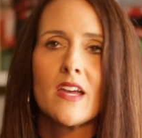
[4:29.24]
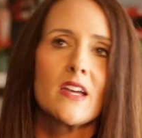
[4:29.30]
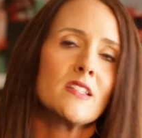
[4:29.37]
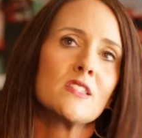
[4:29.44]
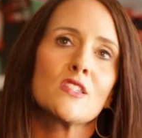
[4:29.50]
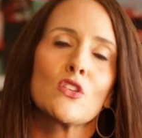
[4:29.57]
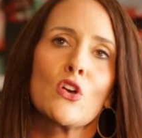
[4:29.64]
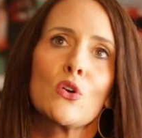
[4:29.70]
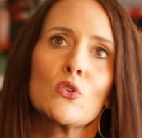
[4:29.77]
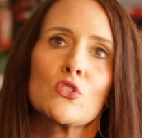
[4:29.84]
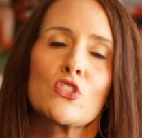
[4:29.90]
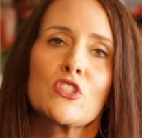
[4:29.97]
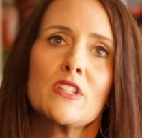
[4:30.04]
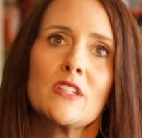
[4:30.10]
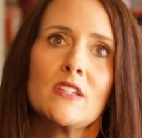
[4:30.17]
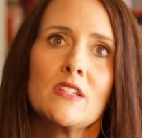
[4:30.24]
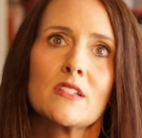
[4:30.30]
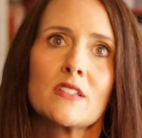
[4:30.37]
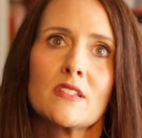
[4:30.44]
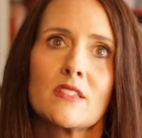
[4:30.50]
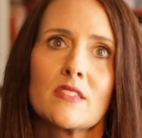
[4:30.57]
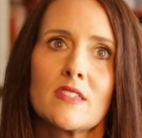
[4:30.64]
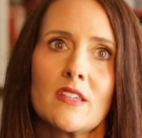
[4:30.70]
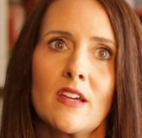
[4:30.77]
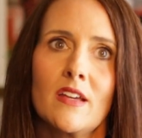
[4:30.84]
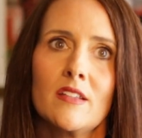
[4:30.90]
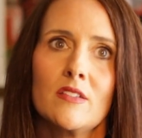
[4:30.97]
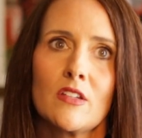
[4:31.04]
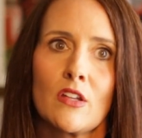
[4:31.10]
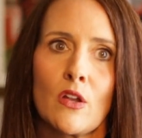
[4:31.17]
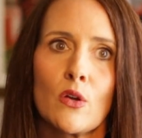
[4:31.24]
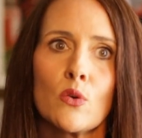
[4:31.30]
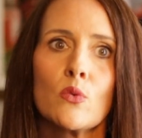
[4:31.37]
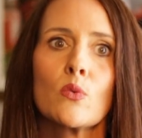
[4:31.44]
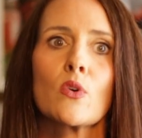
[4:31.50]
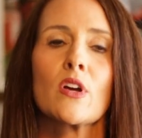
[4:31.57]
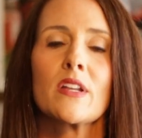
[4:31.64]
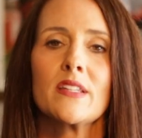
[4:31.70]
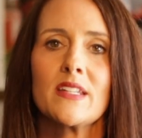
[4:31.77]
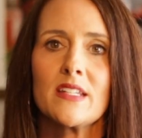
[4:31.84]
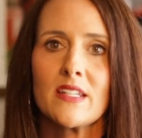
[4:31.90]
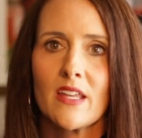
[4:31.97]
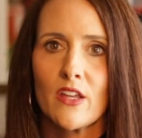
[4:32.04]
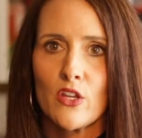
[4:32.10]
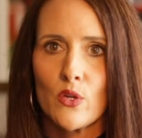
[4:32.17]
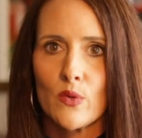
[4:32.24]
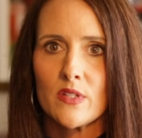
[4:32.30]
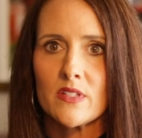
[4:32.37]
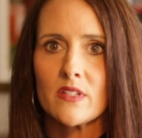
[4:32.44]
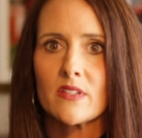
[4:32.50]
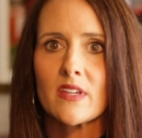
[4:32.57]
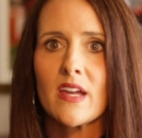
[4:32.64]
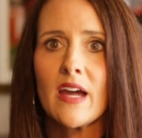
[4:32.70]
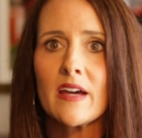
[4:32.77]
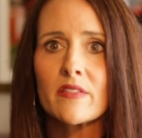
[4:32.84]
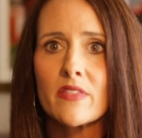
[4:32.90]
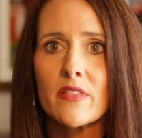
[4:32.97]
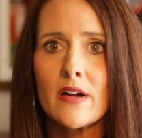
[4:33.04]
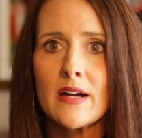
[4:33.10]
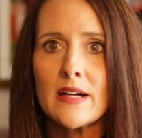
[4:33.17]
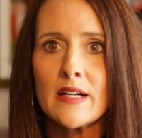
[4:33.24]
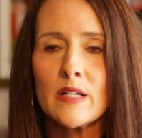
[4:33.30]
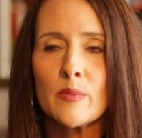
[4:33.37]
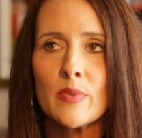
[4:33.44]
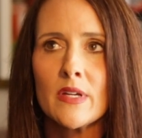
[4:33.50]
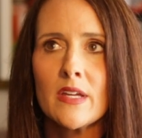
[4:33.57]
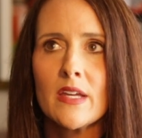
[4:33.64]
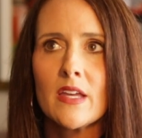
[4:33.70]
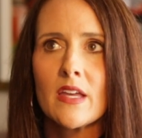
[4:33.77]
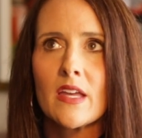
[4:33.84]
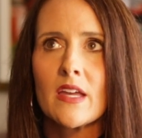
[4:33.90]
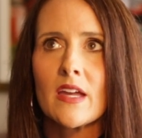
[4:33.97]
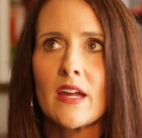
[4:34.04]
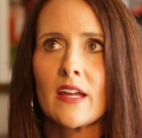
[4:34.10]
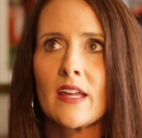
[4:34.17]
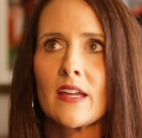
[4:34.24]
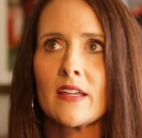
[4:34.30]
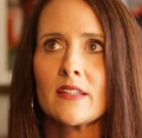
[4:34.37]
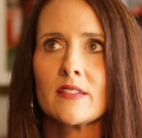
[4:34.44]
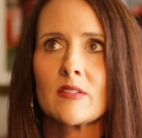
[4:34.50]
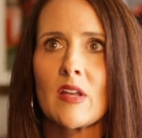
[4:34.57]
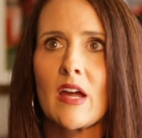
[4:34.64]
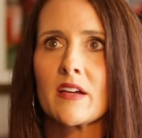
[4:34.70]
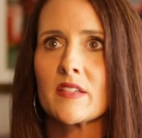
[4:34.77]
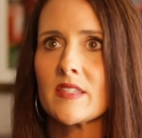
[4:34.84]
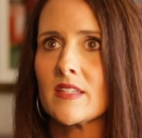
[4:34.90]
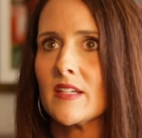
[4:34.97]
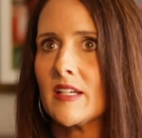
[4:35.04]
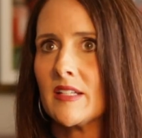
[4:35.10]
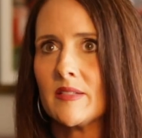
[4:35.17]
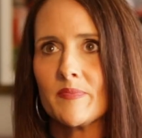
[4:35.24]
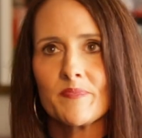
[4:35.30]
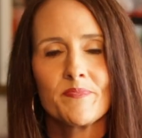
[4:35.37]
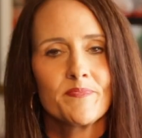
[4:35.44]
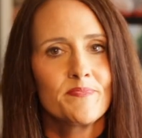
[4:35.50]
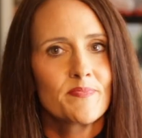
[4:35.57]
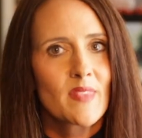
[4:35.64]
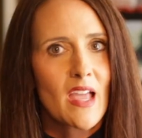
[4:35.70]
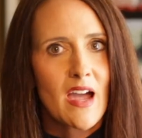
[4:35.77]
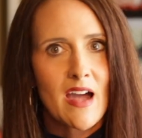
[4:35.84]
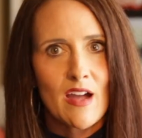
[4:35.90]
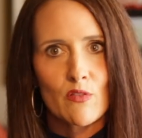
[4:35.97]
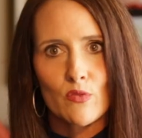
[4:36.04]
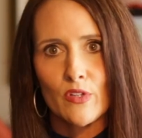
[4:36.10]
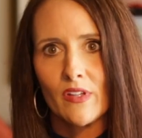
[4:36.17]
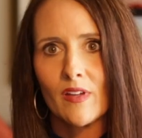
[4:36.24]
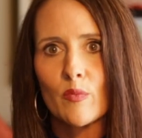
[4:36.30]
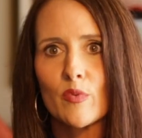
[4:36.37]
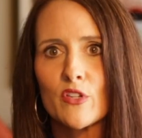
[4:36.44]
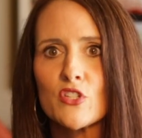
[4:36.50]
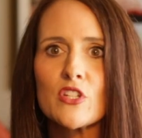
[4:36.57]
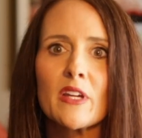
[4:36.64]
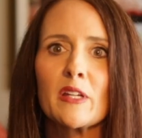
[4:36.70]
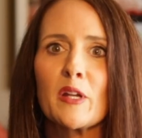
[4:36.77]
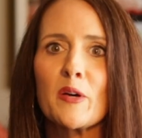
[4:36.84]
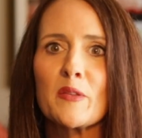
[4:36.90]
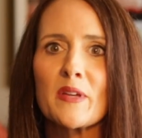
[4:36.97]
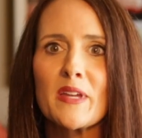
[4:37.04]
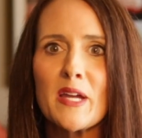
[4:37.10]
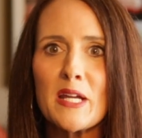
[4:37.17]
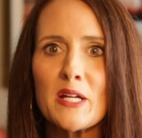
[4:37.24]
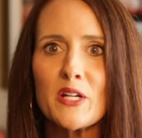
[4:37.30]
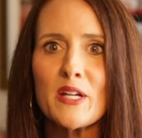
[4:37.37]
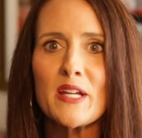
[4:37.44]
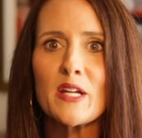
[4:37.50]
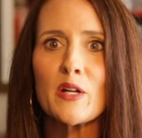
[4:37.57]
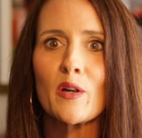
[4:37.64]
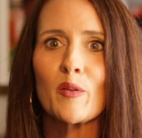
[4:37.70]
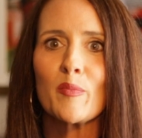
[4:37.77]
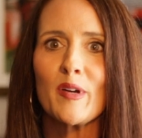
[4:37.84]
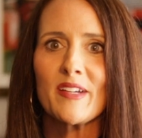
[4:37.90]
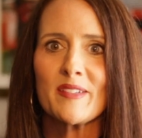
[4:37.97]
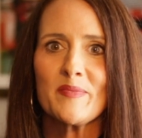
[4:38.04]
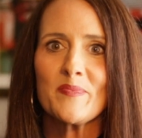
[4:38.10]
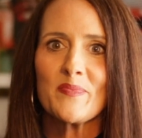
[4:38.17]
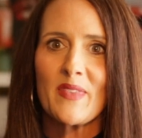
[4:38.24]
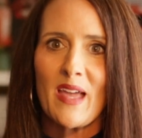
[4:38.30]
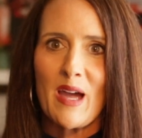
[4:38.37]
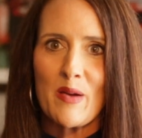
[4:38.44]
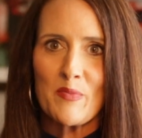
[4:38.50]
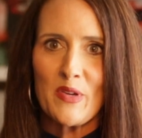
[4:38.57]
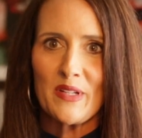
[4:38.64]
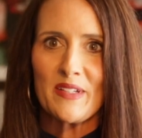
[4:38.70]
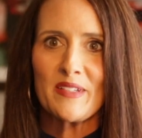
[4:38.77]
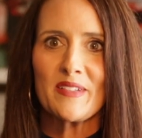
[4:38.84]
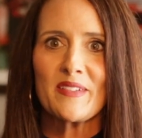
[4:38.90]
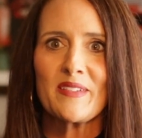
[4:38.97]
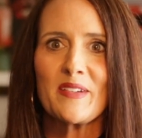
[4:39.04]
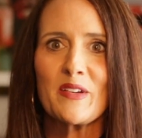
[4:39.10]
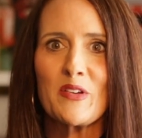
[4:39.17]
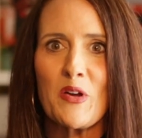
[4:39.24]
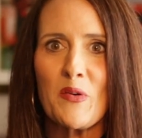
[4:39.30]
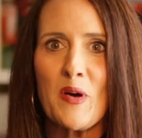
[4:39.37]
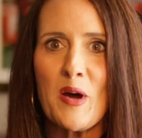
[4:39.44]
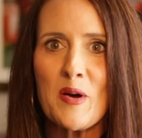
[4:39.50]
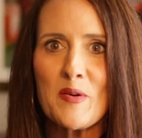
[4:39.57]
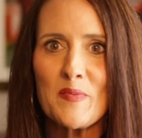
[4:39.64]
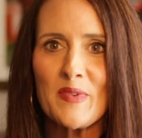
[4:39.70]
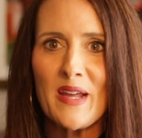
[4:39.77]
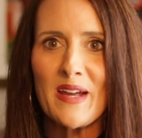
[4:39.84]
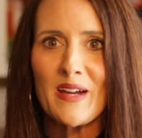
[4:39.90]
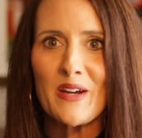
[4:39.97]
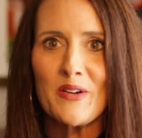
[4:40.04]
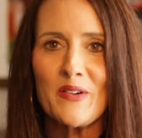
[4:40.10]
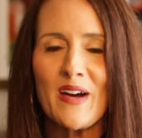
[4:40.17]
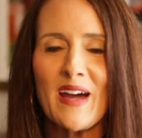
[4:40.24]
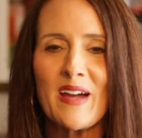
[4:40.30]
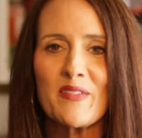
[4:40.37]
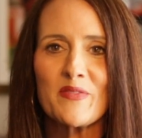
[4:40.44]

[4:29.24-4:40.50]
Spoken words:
And so she said, you know, we're gonna need to get you into the cath lab. And I said, I really appreciate all the care here, but I'm gonna go home now.